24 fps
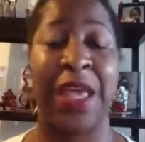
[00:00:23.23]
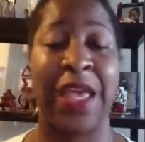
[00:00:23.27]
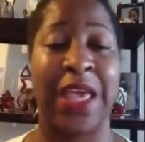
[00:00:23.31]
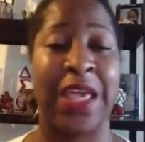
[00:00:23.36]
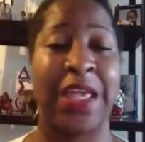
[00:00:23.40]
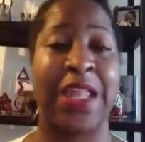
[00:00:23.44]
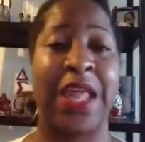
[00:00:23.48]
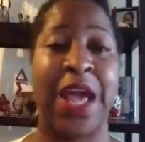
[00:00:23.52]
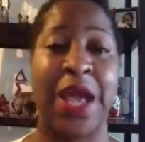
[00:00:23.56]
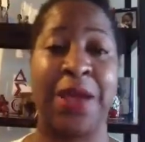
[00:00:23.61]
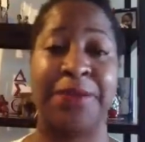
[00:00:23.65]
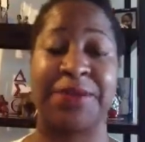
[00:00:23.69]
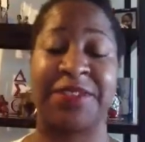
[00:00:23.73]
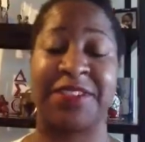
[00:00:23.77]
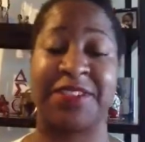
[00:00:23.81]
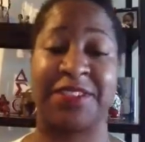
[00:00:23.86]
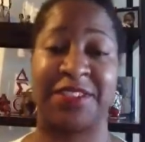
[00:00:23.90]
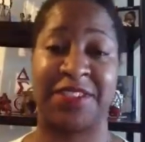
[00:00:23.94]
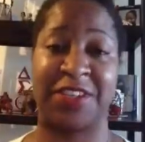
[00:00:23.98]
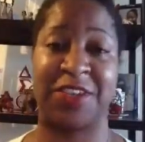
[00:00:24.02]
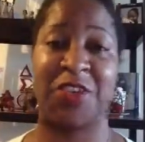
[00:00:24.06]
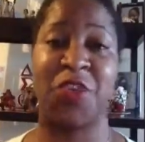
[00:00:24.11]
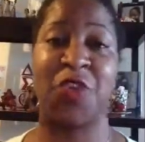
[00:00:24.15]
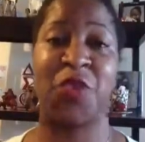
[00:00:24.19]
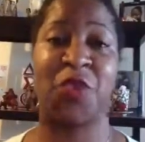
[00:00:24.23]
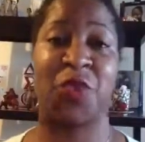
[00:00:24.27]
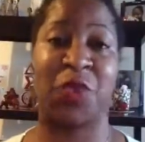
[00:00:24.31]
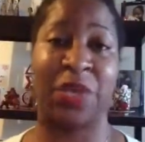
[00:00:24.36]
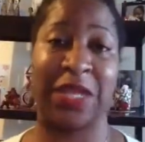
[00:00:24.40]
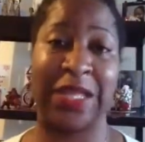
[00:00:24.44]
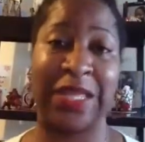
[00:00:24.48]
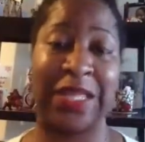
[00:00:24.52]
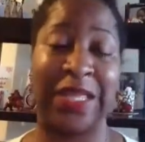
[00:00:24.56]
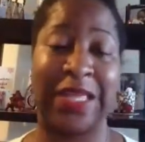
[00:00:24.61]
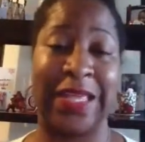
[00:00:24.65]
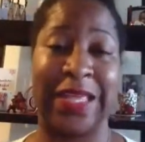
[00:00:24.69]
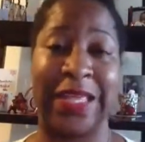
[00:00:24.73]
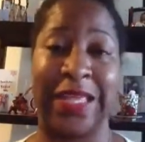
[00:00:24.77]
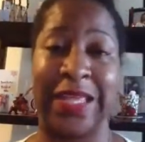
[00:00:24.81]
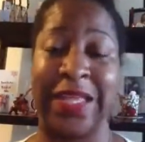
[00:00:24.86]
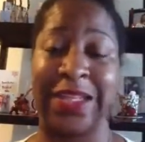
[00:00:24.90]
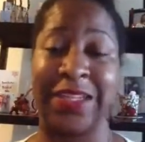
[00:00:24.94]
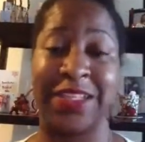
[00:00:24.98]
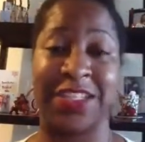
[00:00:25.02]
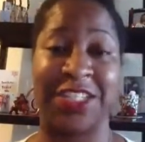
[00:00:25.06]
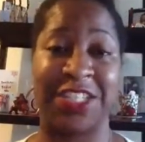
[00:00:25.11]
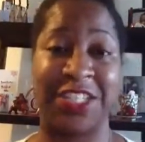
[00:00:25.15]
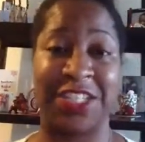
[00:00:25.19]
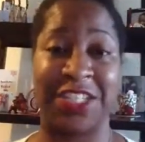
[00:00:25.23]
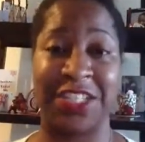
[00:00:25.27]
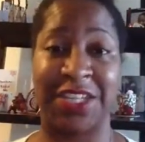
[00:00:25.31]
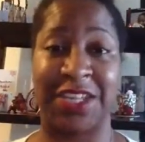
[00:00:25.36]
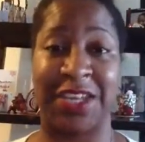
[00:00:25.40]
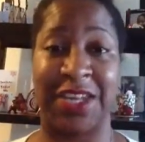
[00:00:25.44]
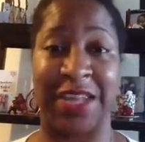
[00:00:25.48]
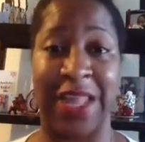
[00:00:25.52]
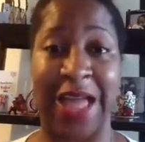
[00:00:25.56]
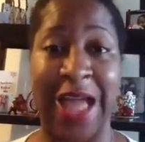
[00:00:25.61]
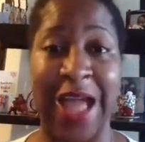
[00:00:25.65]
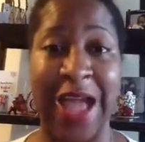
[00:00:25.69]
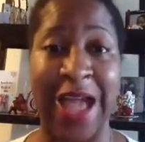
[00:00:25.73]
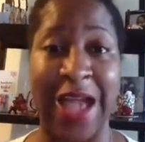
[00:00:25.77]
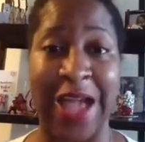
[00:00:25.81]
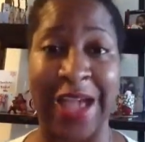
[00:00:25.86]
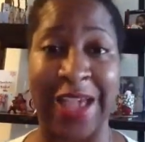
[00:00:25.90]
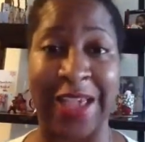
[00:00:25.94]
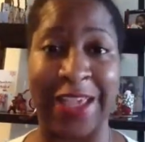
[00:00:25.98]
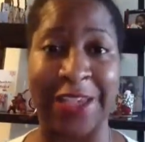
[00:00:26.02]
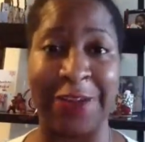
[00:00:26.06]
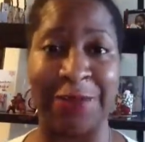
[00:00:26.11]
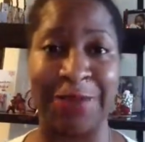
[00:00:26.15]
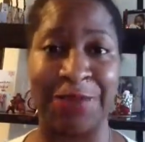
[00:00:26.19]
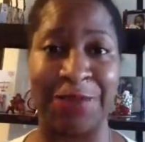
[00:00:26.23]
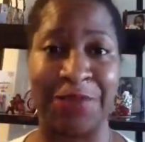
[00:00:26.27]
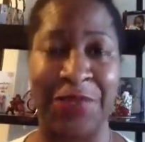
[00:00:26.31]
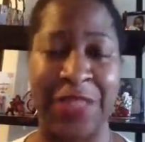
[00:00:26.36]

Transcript: and I'm still reading it, and it's July.